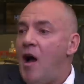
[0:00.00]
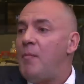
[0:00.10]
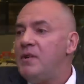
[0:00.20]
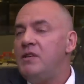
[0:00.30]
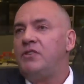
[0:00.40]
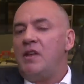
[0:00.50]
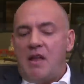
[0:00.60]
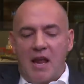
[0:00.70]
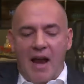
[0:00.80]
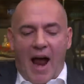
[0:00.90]
companies
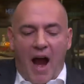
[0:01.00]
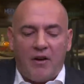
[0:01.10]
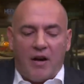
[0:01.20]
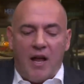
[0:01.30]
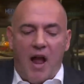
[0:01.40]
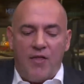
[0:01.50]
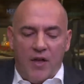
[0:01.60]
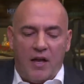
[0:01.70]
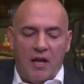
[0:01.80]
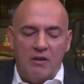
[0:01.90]
in aggregate, I
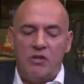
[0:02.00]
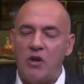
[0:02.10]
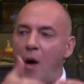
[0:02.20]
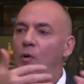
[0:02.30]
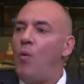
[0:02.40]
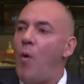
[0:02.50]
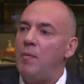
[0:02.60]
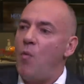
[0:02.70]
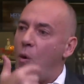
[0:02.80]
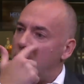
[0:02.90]
think, can double
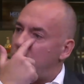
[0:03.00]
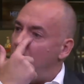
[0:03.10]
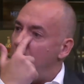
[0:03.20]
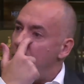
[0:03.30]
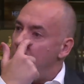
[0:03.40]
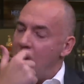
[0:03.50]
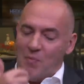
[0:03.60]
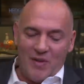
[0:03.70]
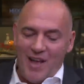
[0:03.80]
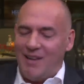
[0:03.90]
one more time,
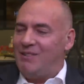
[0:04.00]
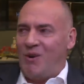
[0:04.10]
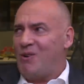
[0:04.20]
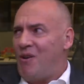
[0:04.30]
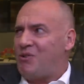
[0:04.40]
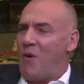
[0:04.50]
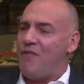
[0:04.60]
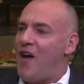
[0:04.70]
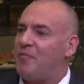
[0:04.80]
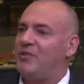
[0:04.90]
but like, don't grow
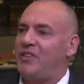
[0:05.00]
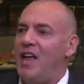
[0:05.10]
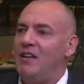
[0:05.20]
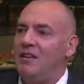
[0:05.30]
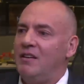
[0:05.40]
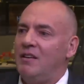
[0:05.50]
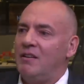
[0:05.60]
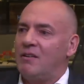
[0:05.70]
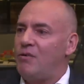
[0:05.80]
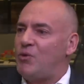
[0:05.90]
twenty-five percent, mm-hmm.
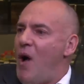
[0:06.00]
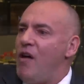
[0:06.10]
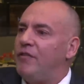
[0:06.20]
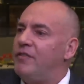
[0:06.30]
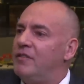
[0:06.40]
grow twelve.